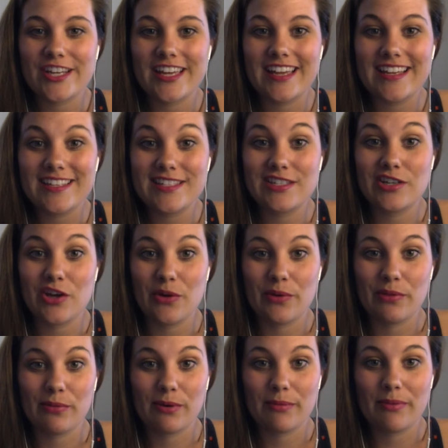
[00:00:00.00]
is to go with
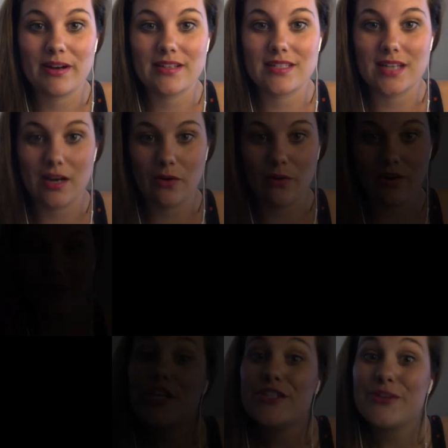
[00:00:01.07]
WordPress.org.
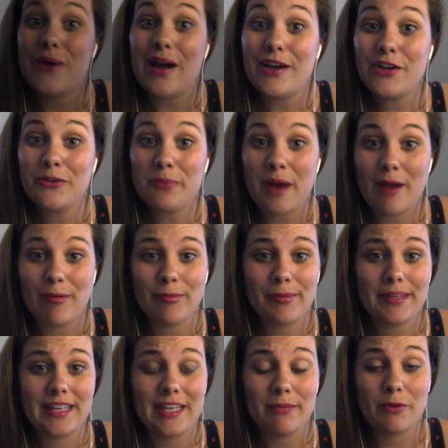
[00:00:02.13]
So I could
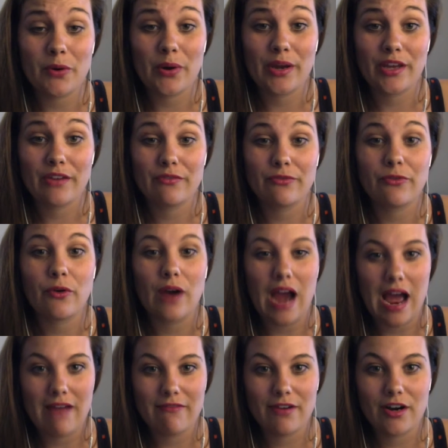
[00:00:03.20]
probably keep going
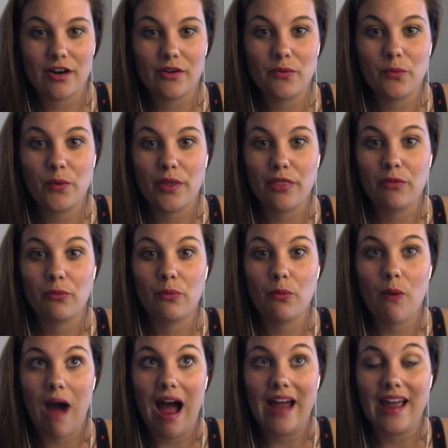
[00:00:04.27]
forever with
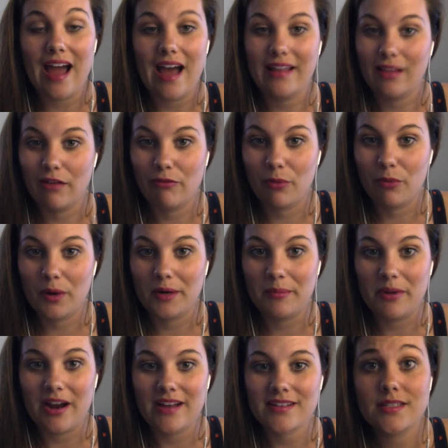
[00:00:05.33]
why I love
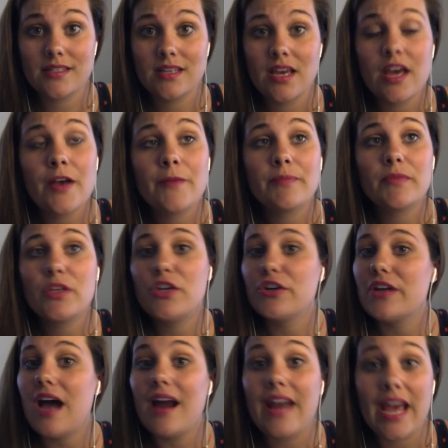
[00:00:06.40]
WordPress. You're
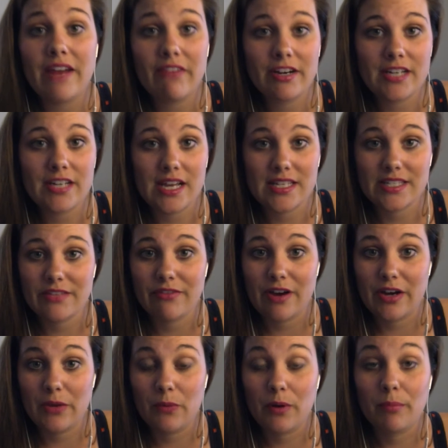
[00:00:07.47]
not advertising for
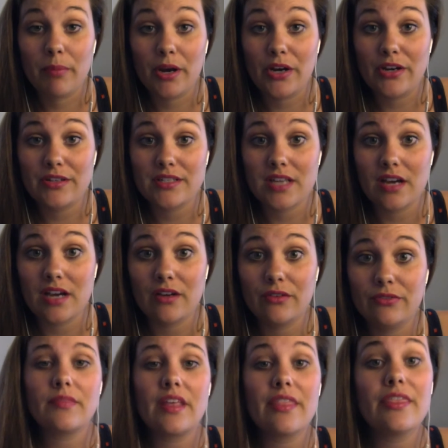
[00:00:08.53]
anyone but
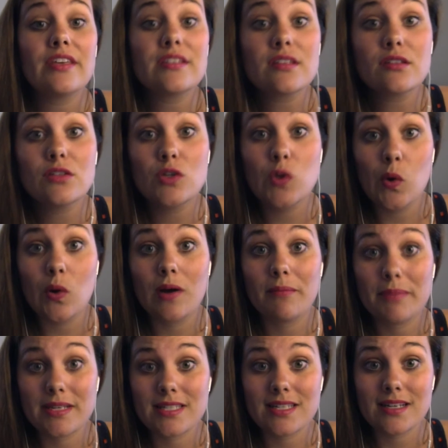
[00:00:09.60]
yourself. This is your
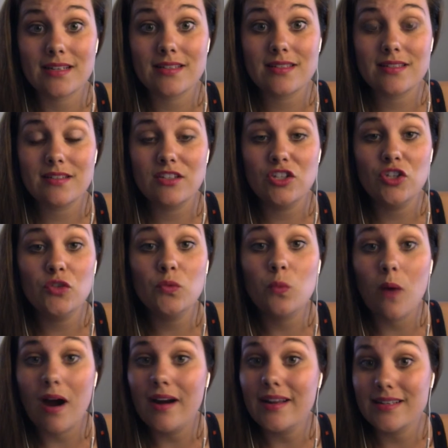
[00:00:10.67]
business. You
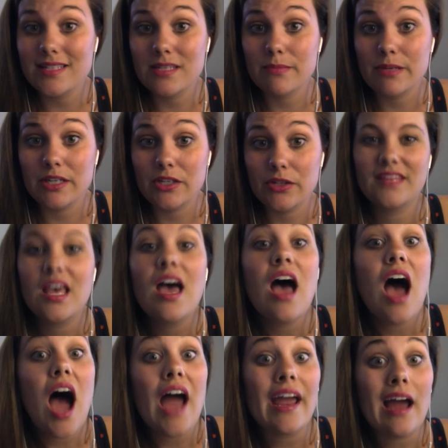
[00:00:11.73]
want it to be you.
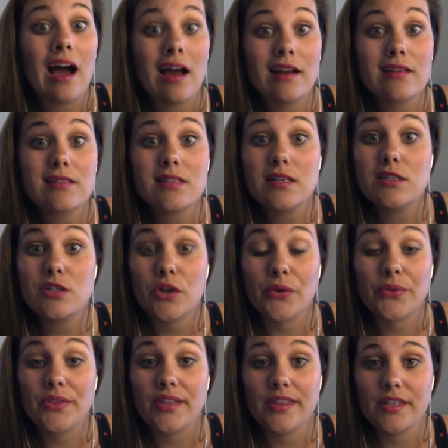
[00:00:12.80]
I honestly
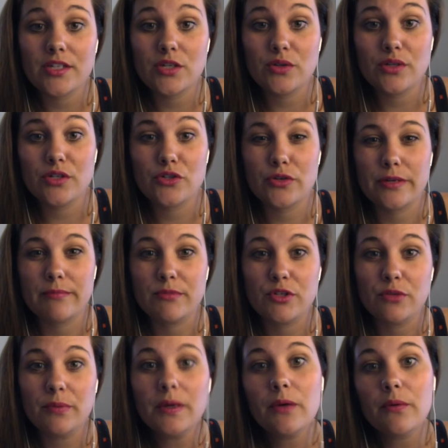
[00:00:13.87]
don't think that you can dream
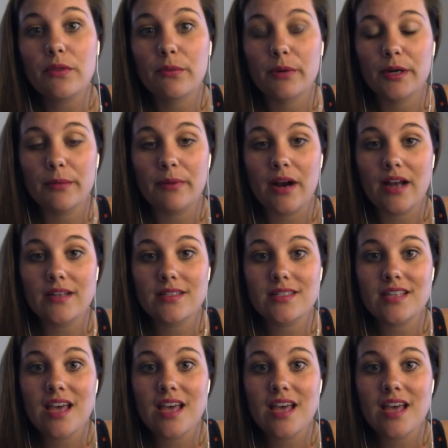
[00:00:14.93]
too big with WordPress.